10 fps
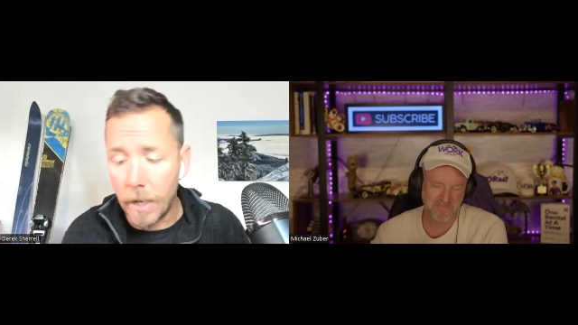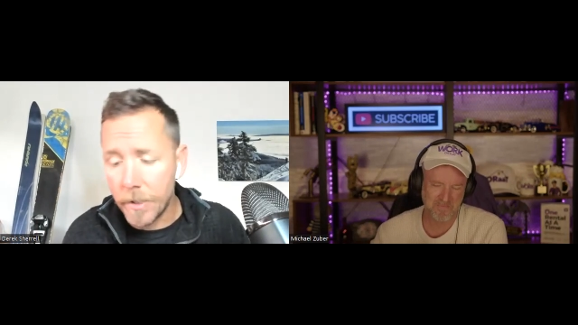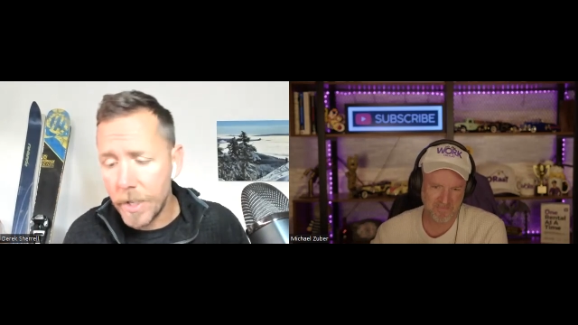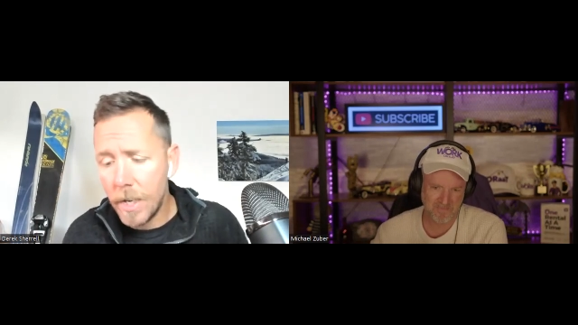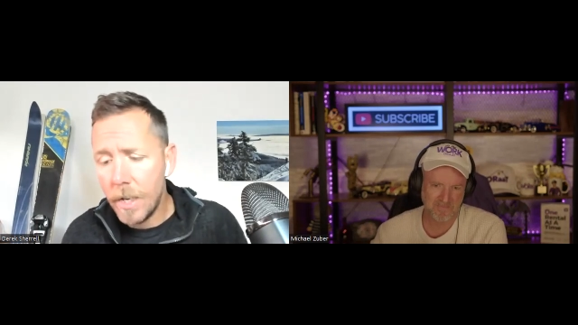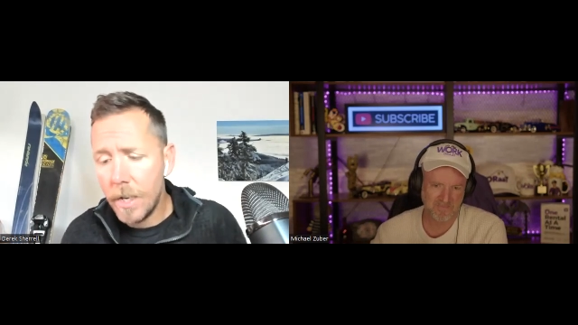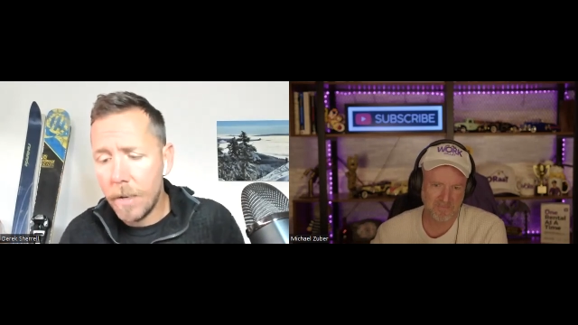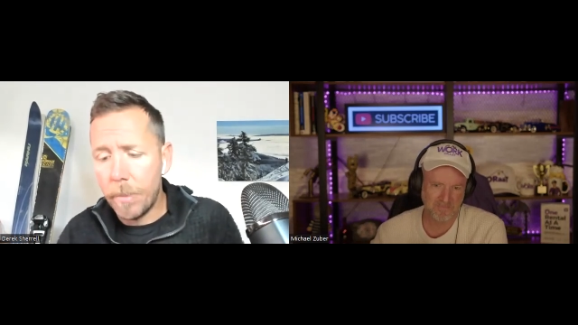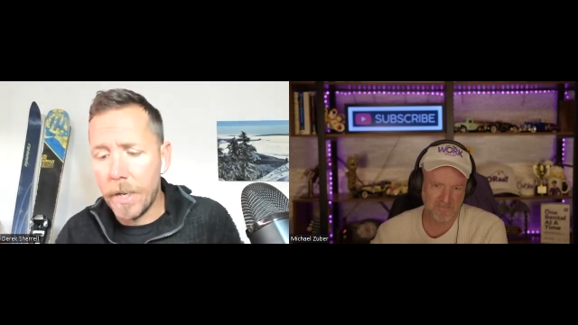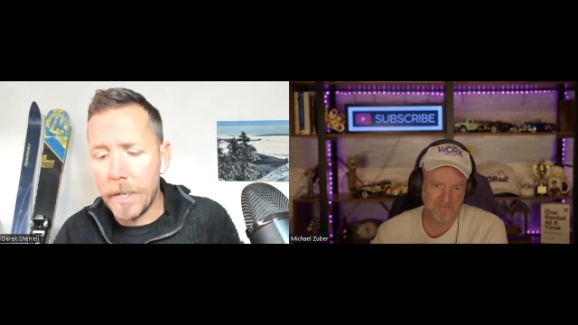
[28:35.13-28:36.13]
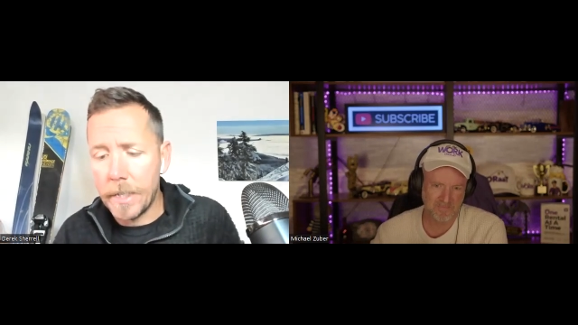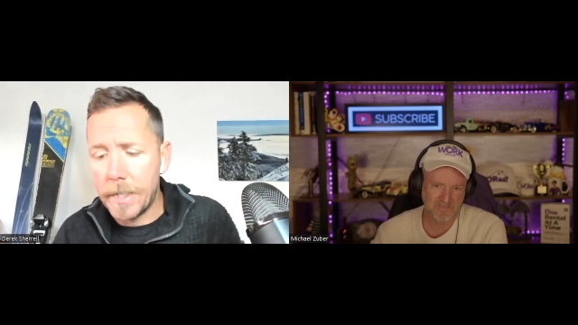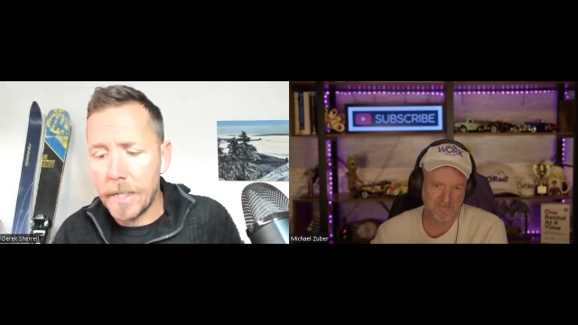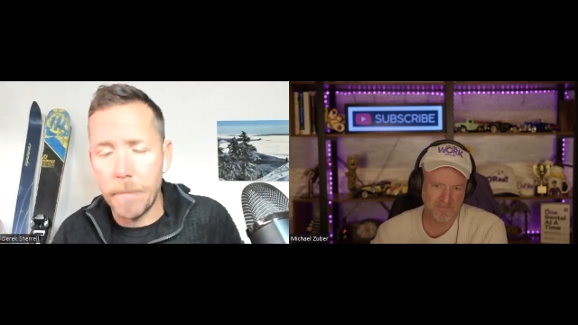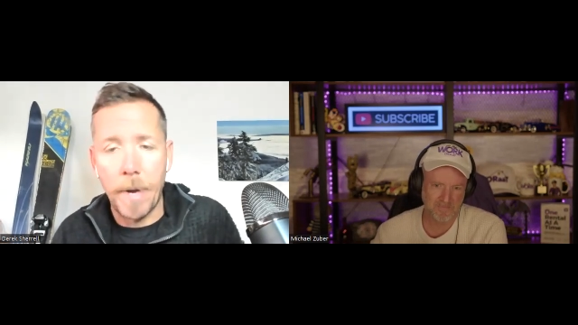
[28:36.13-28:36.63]
Speaker 1: house but it
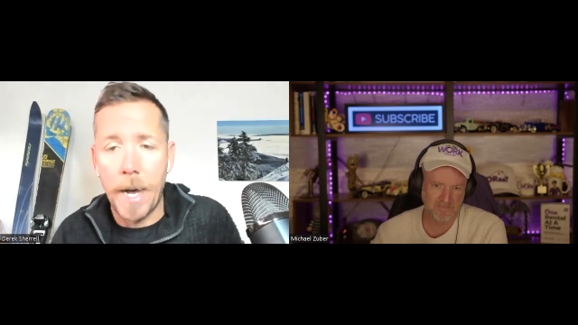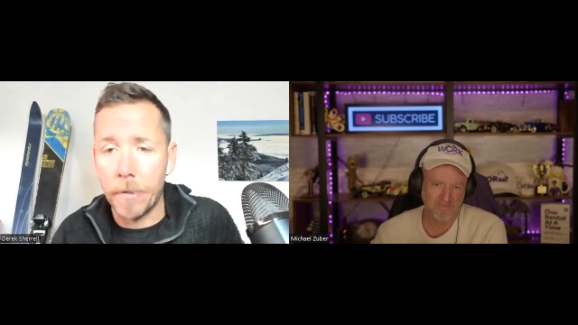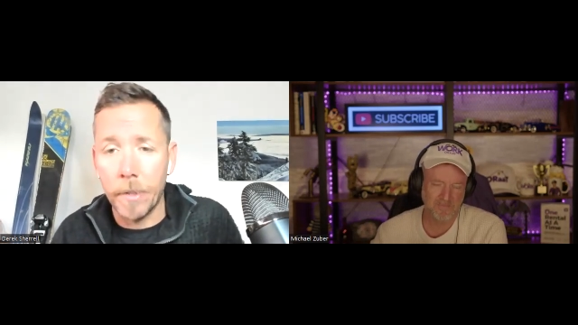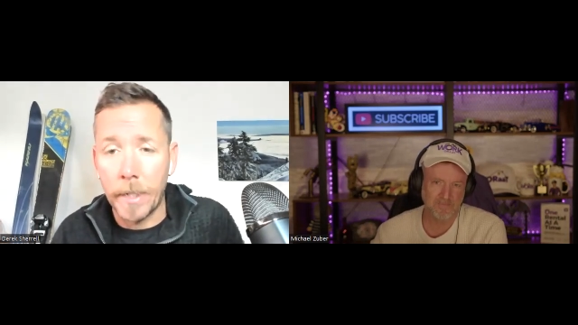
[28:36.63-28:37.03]
doesn't matter.